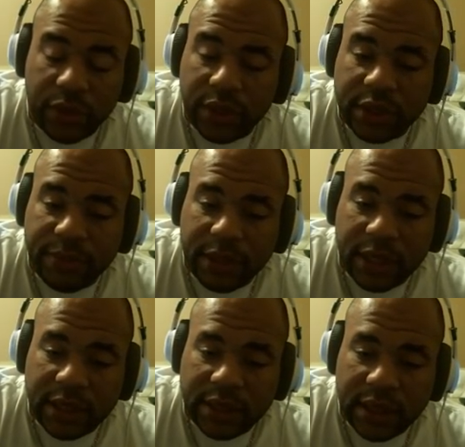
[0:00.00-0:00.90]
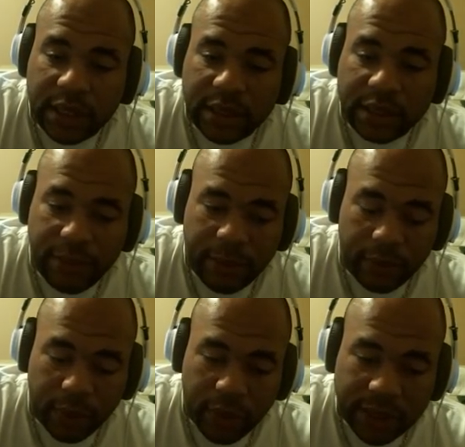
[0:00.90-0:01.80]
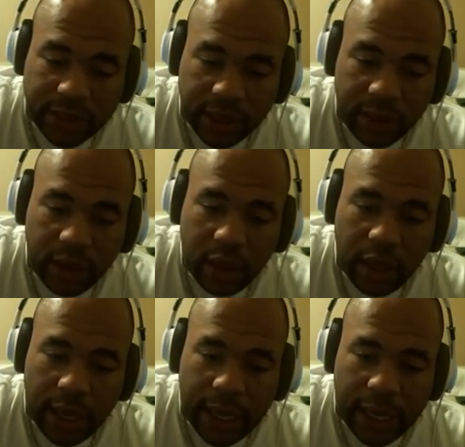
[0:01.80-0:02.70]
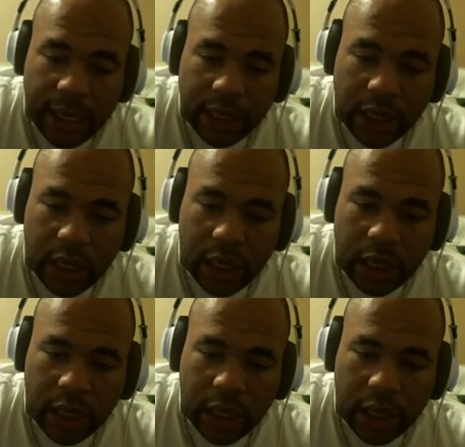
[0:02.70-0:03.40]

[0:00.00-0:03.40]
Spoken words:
just doing this because some people requested it, and